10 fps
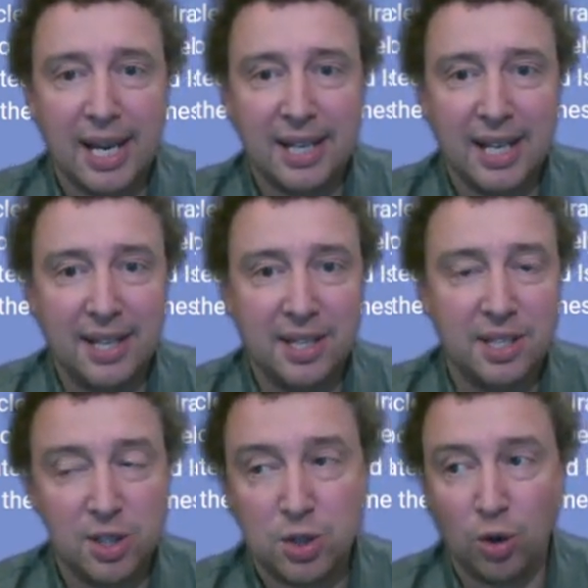and then
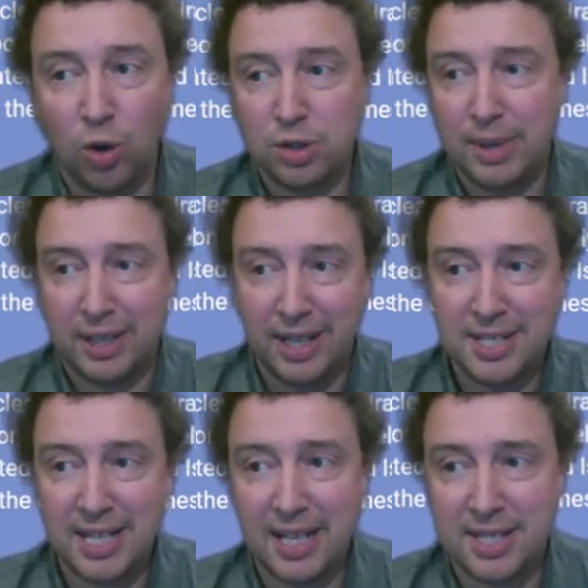just automatically
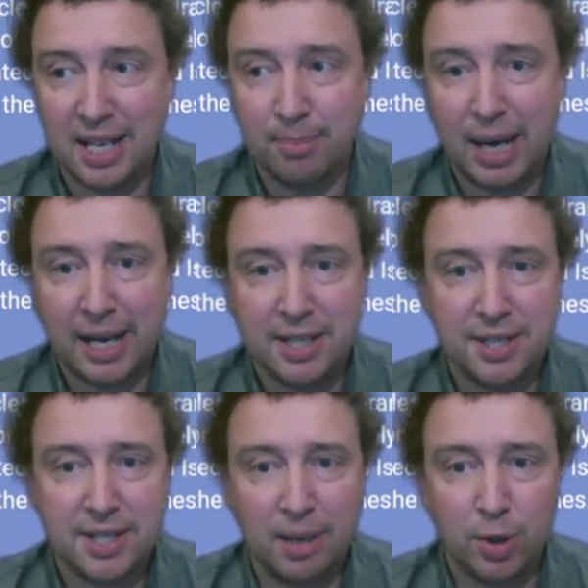sends that back to
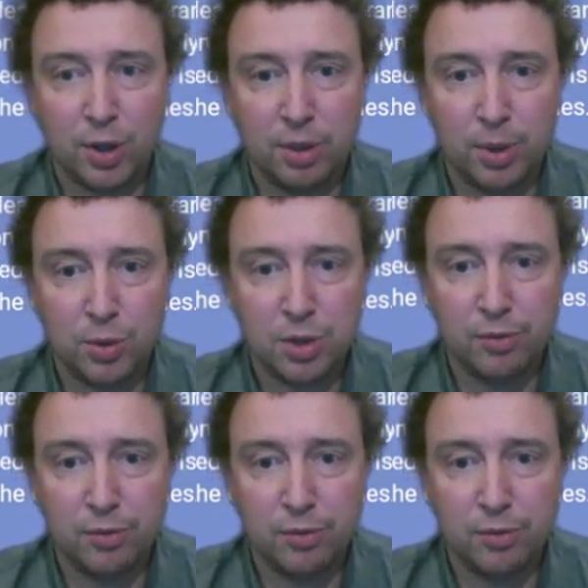the cyber criminals